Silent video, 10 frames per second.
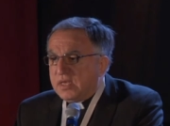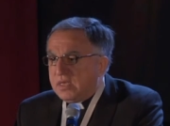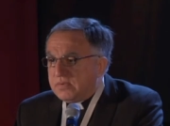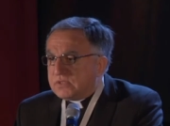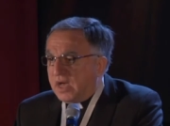
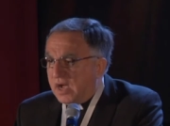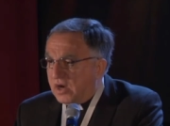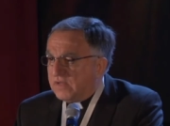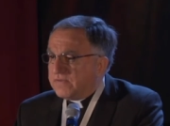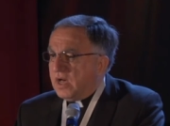he was the
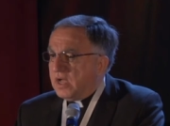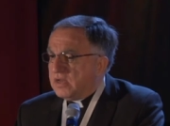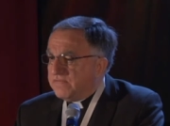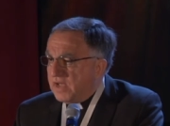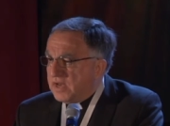heart of God,
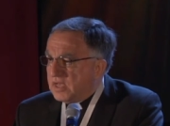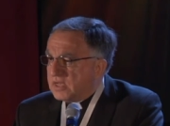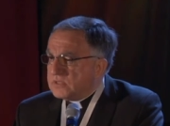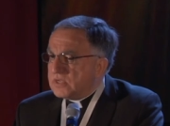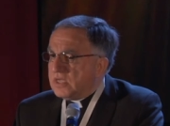inviting
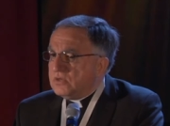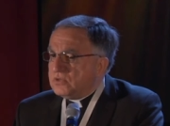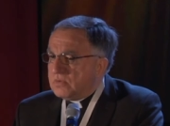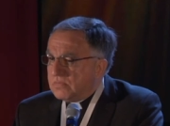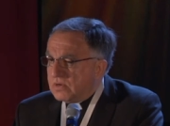us
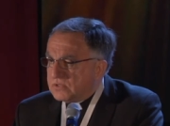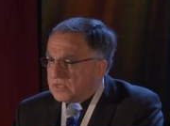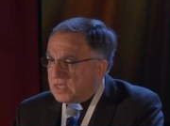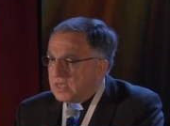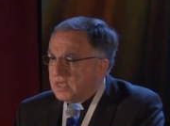into
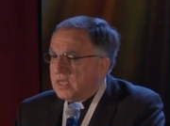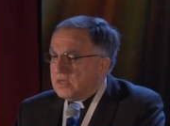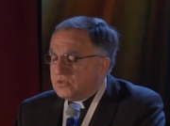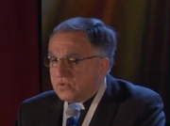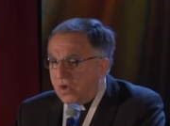mercy,
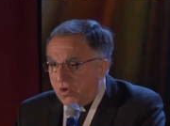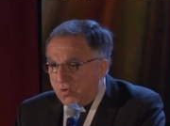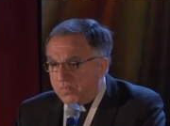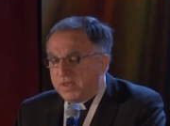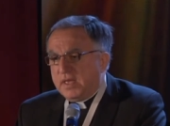into
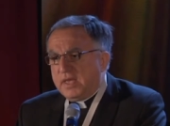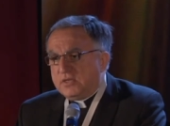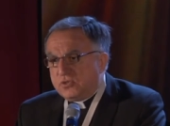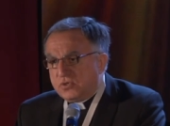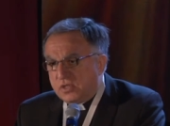hope,
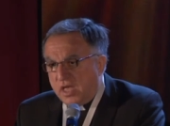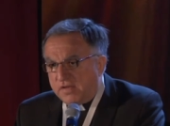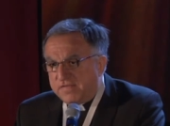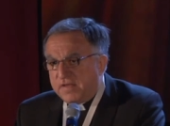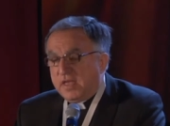into love.